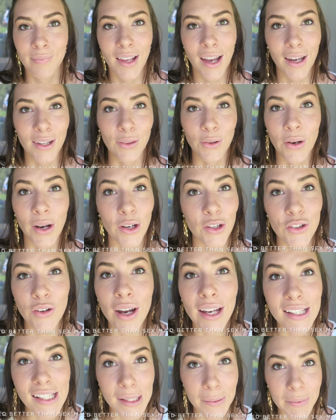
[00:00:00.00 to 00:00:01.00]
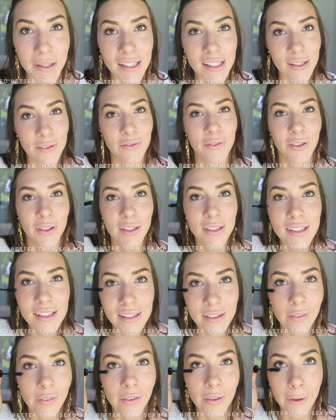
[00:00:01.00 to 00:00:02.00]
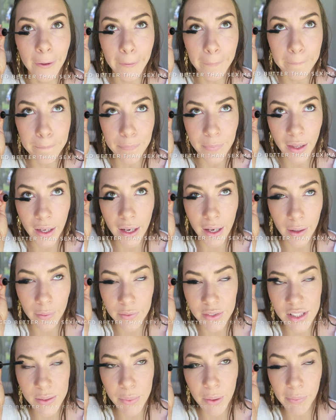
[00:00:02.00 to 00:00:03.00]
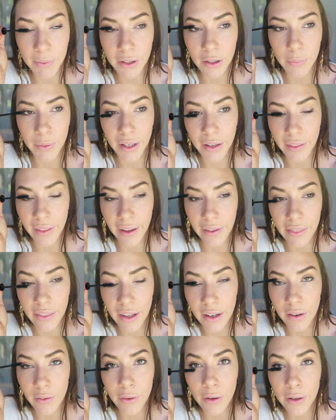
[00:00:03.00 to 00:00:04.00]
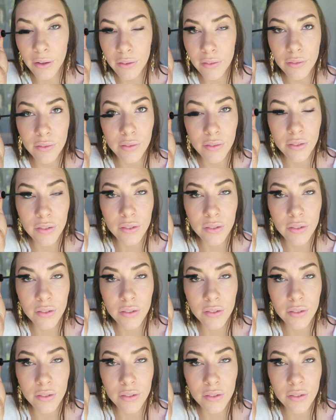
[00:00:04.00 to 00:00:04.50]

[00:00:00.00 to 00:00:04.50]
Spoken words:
I thought I'd try something different. So just pop a little bit of that there on.